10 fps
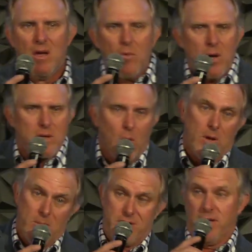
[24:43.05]
What? Oh,
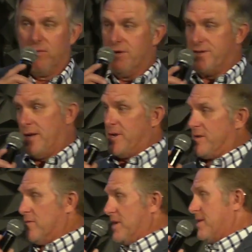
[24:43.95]
let me tell you what Jamie
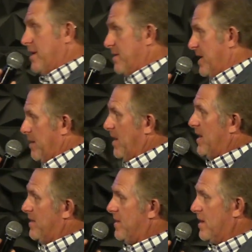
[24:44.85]
told me the other day about
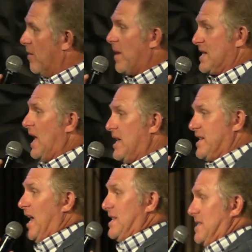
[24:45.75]
Anthony. Oh my God,
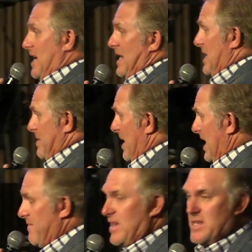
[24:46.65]
guys, you ain't going to
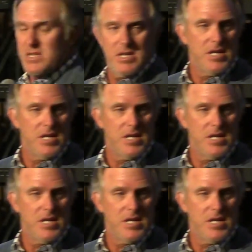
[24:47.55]
believe this.